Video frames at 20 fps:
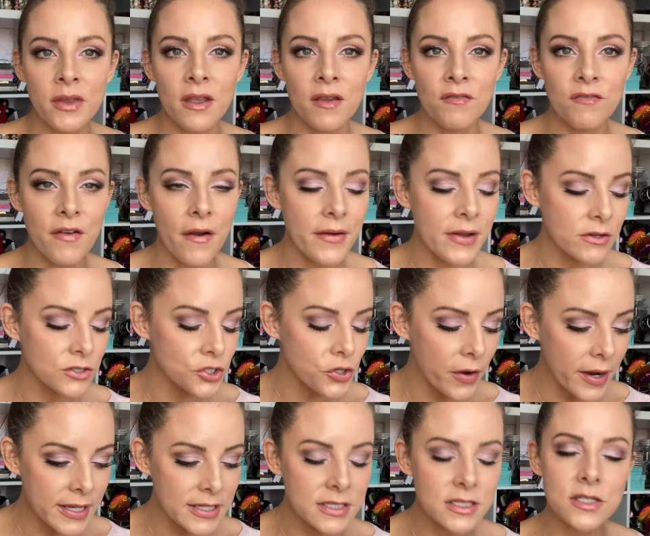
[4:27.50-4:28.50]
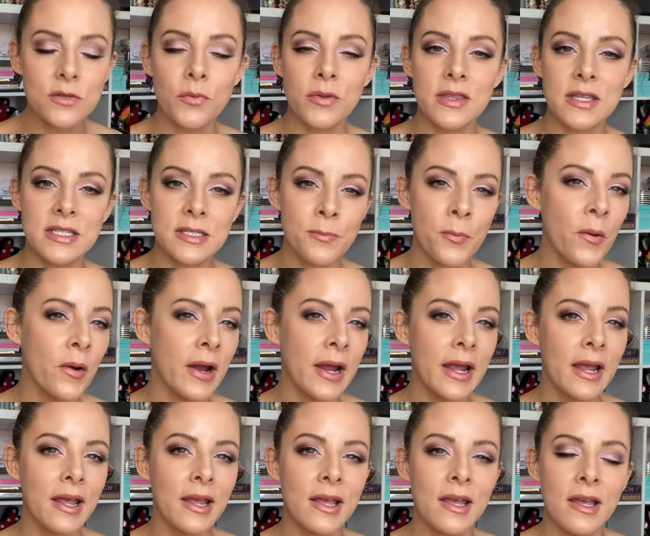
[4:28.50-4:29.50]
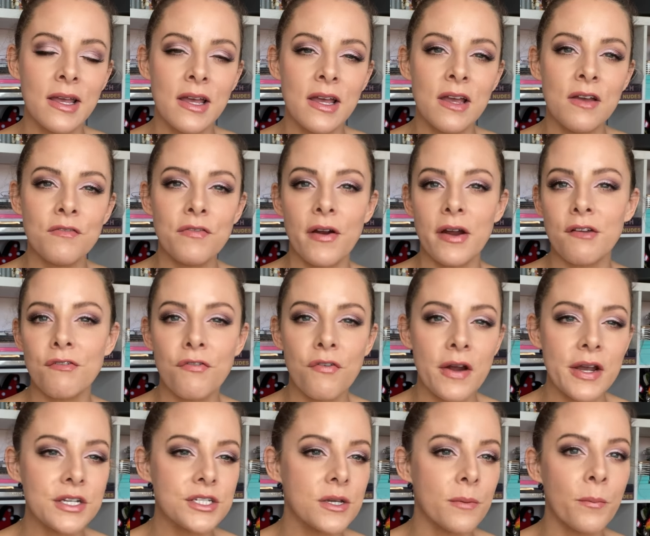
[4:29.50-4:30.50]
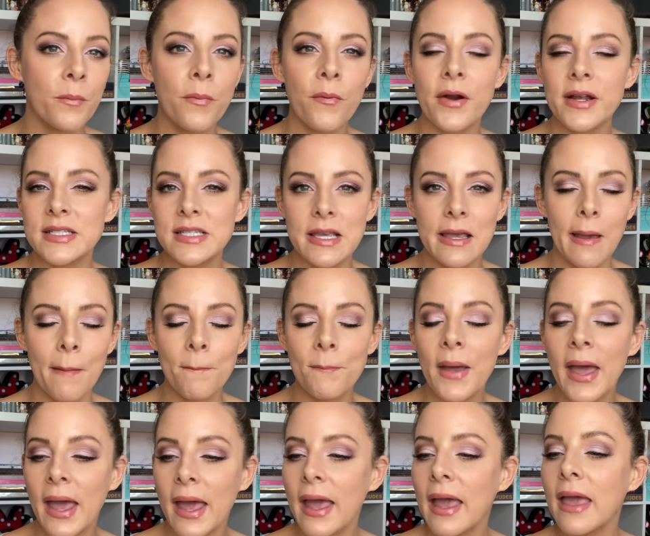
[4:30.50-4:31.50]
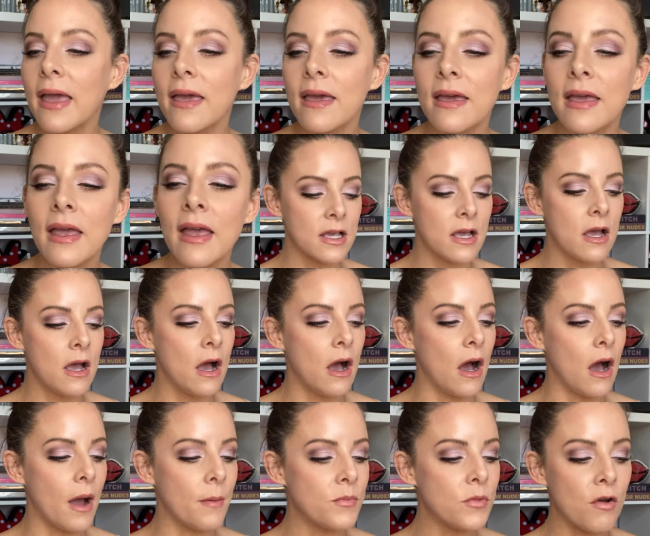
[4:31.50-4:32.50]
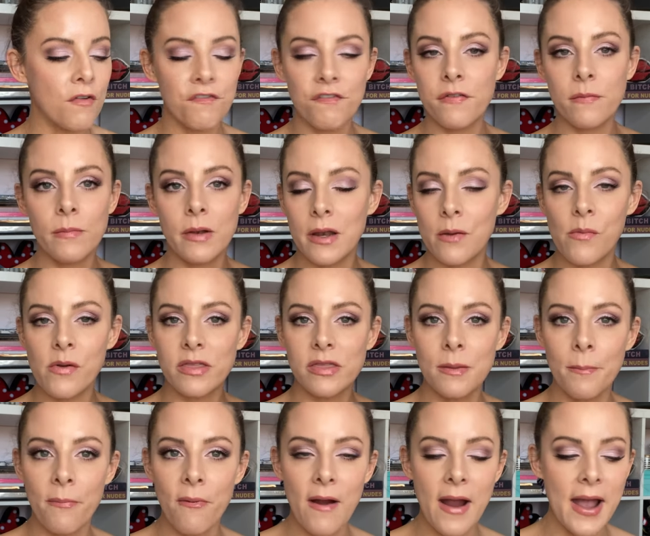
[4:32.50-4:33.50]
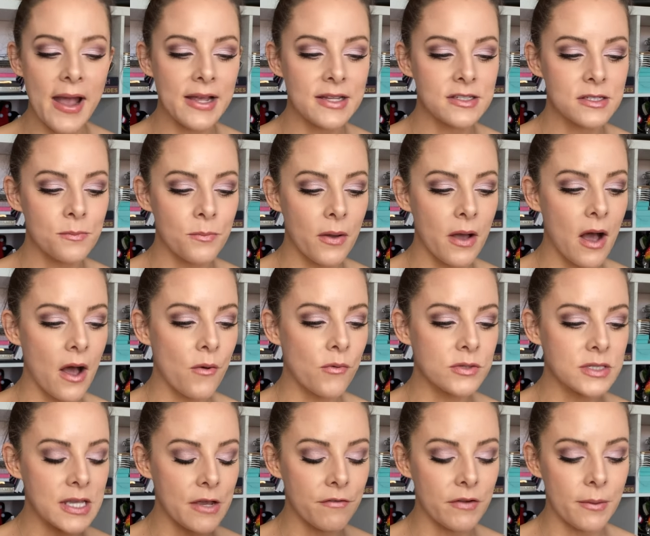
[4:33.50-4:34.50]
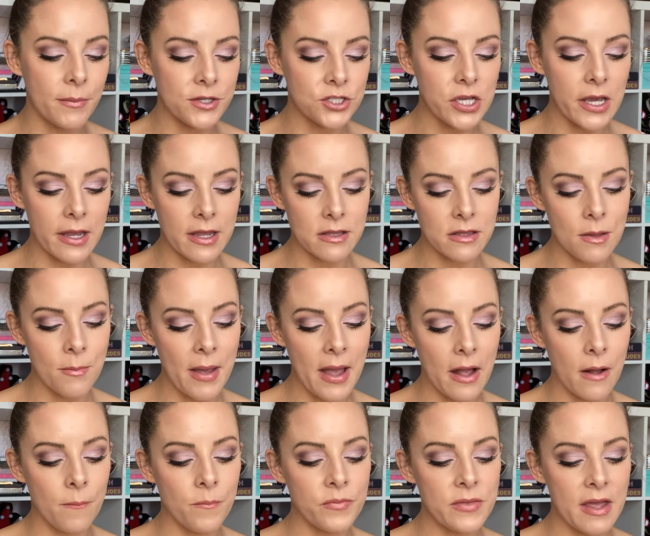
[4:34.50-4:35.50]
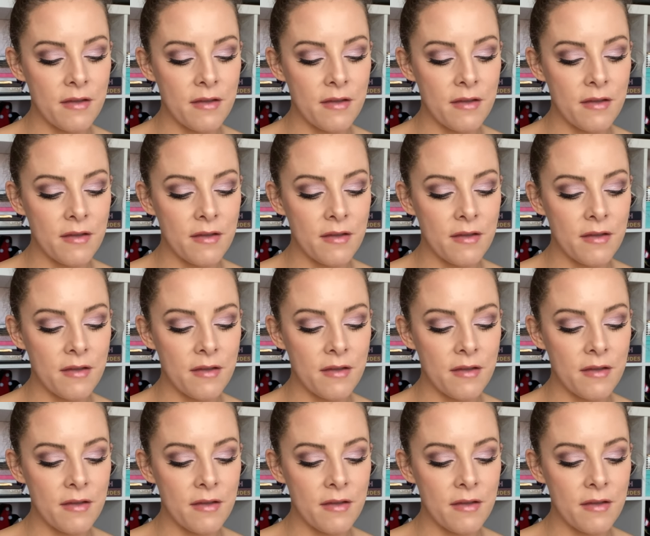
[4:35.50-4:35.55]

Very on trend with the spring, very fresh and pretty and pink. I'm not familiar with the brand, but I will definitely be checking them out.